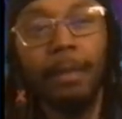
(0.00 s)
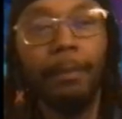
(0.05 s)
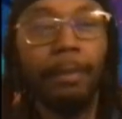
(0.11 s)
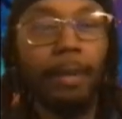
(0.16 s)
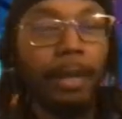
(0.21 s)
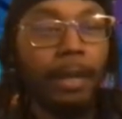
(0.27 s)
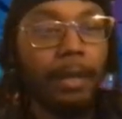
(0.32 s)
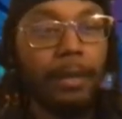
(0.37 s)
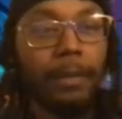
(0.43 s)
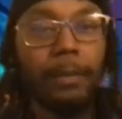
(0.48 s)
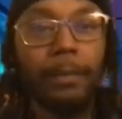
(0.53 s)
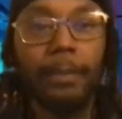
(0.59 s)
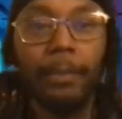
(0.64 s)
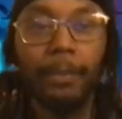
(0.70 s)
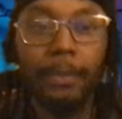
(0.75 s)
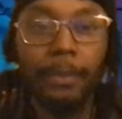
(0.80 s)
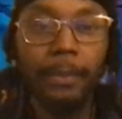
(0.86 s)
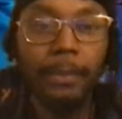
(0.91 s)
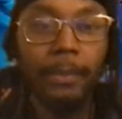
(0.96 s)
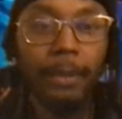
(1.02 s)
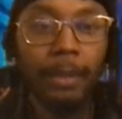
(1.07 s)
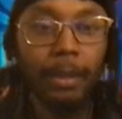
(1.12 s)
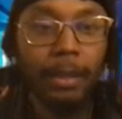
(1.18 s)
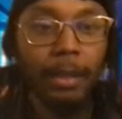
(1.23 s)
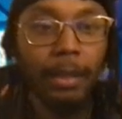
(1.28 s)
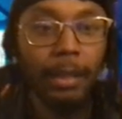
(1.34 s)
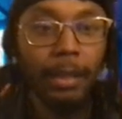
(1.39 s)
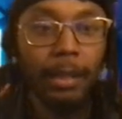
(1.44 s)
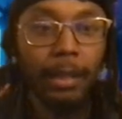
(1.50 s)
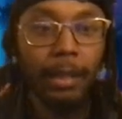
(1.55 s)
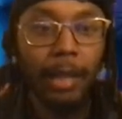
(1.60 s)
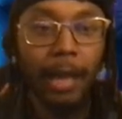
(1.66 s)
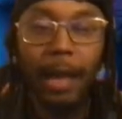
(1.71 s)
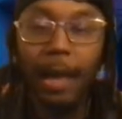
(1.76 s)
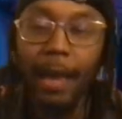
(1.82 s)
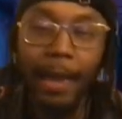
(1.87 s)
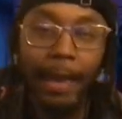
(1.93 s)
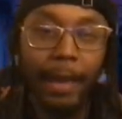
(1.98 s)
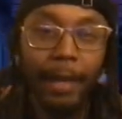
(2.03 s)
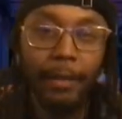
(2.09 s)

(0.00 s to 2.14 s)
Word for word: but I had